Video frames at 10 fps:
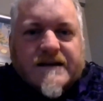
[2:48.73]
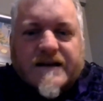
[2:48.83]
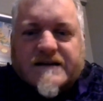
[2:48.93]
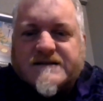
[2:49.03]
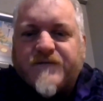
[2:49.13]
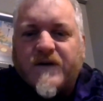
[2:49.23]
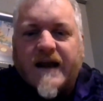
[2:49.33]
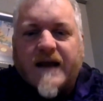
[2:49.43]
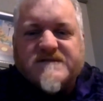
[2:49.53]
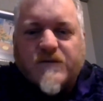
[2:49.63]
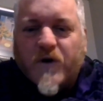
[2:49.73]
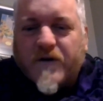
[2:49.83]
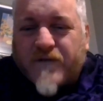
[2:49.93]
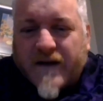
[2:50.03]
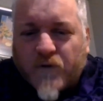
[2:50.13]
There's different games that work
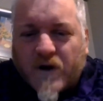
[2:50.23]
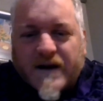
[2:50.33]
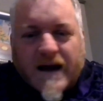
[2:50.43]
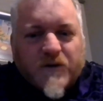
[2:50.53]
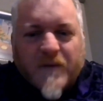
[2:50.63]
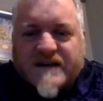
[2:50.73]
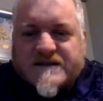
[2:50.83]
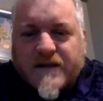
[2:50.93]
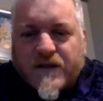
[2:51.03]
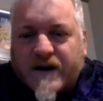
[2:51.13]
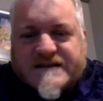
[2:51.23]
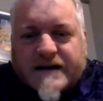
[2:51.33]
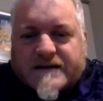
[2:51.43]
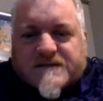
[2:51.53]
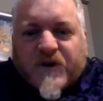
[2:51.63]
for everyone. Like you mentioned, 30
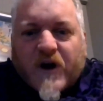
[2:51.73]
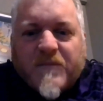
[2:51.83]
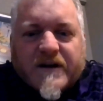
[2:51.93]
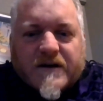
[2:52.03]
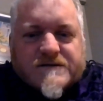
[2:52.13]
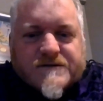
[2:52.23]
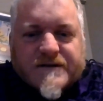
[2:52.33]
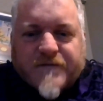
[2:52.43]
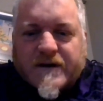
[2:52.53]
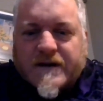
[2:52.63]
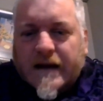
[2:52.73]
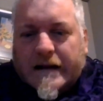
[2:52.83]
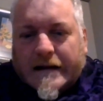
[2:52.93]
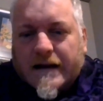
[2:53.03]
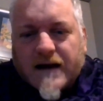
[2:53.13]
Seconds and Monopoly are two different
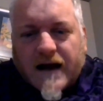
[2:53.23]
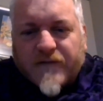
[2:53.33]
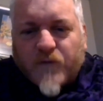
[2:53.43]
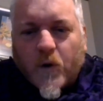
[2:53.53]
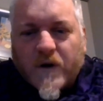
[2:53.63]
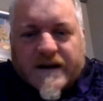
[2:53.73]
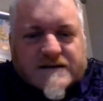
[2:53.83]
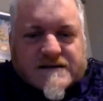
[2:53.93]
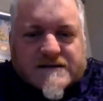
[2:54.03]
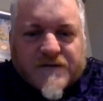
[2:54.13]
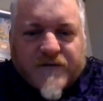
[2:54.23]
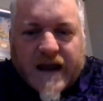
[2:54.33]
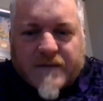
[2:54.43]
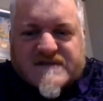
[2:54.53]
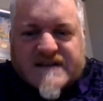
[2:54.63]
kind of audiences of
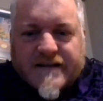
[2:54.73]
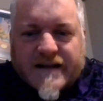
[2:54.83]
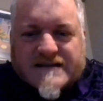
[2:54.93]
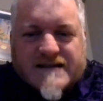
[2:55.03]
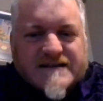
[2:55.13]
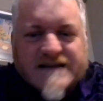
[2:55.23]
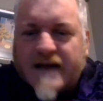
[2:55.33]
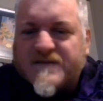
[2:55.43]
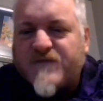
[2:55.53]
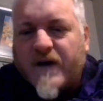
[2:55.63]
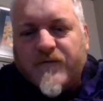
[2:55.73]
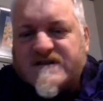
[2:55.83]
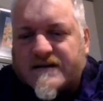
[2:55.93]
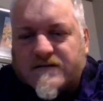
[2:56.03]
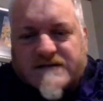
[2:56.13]
games. And there's games for every
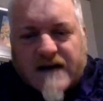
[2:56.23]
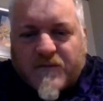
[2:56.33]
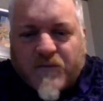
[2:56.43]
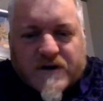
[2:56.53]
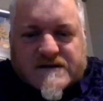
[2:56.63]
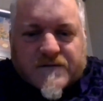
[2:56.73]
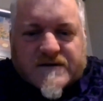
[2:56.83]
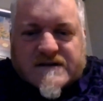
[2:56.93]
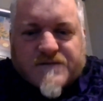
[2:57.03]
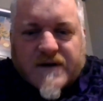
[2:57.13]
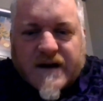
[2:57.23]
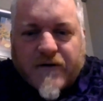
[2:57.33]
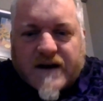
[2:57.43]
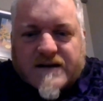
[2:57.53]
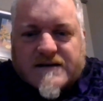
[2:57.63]
single type of person, which is really
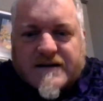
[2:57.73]
great.